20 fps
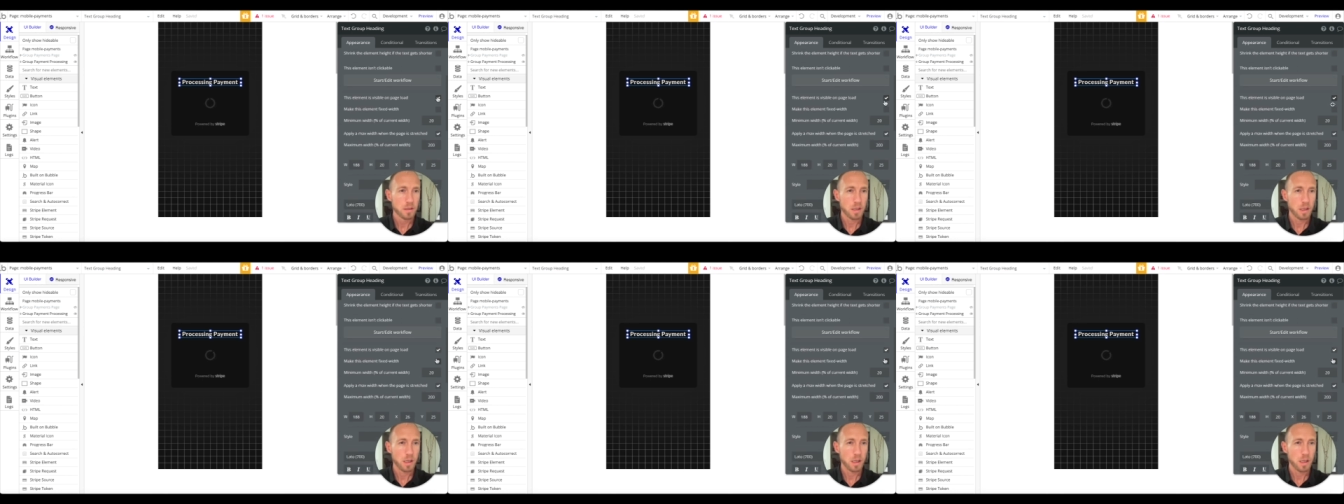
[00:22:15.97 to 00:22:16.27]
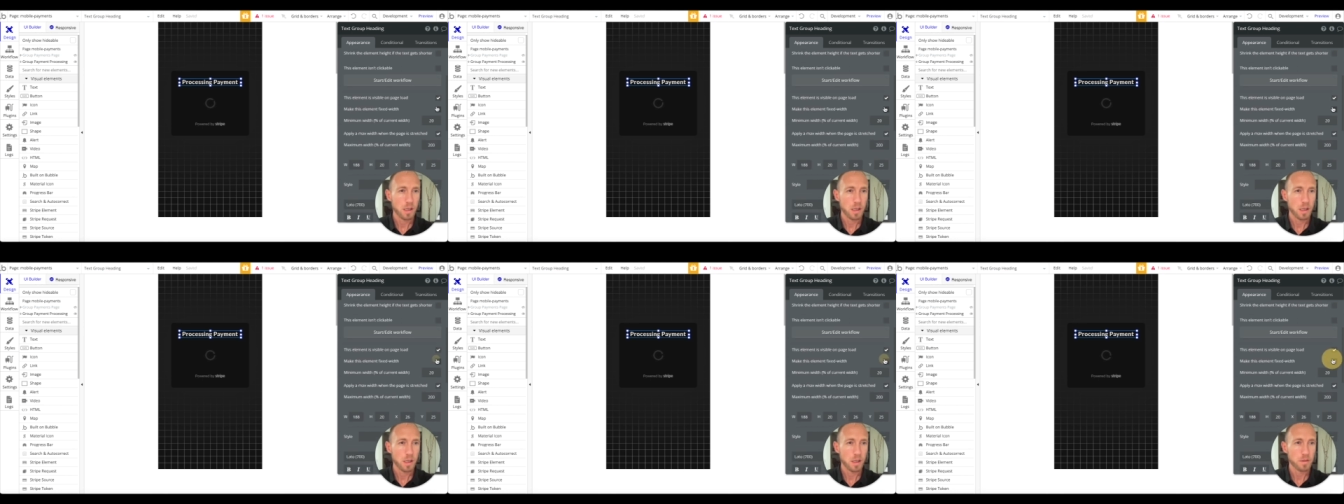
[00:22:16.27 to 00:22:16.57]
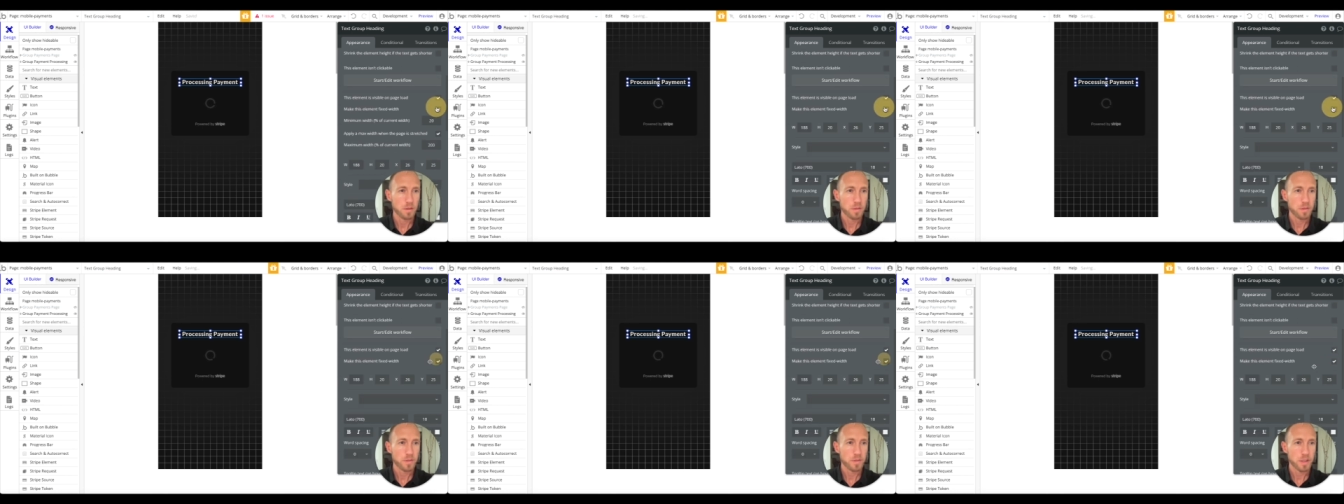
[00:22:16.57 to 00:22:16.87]
uh,
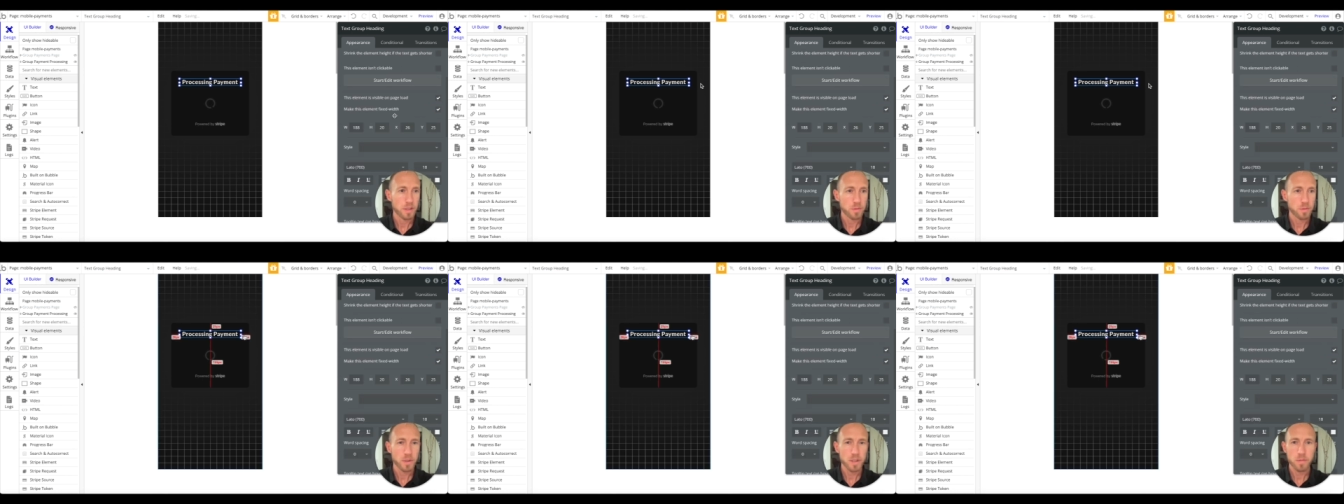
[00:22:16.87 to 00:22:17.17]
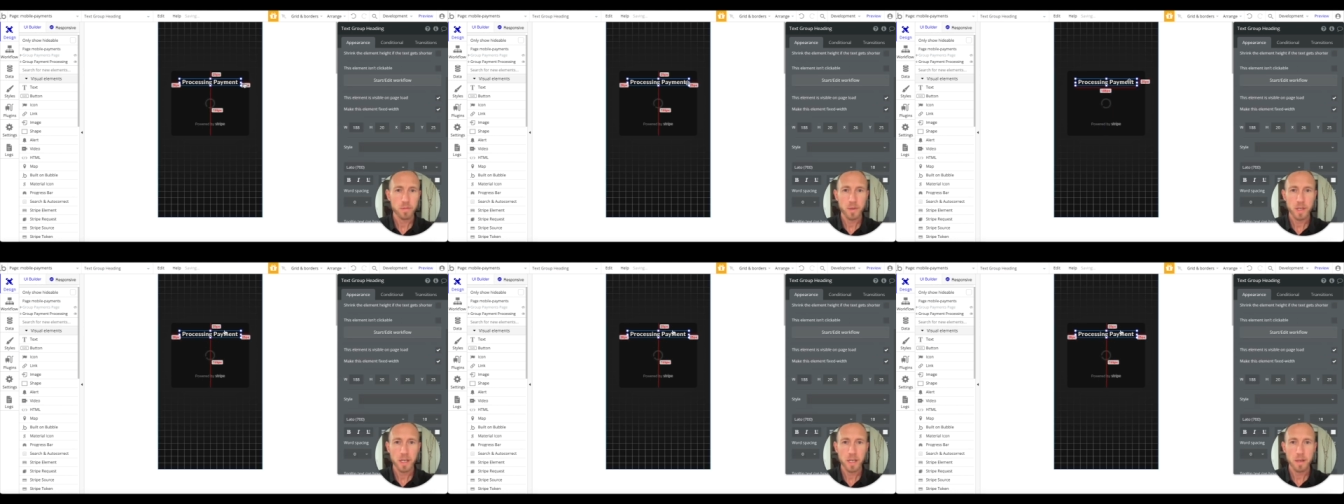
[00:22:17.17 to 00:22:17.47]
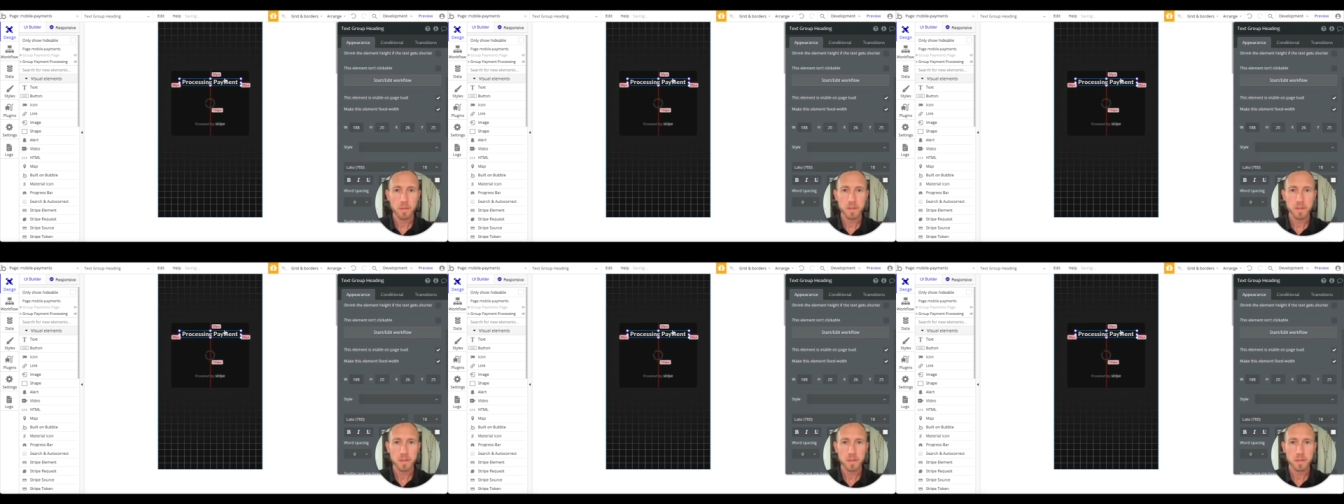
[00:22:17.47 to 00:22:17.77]
fixed width
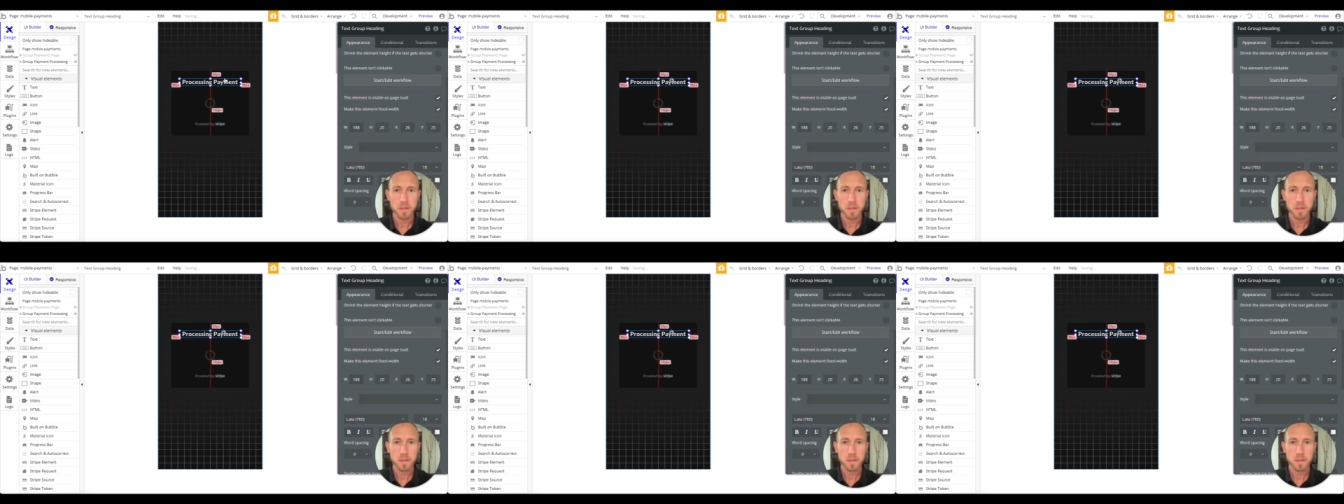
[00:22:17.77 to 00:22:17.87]
perhaps,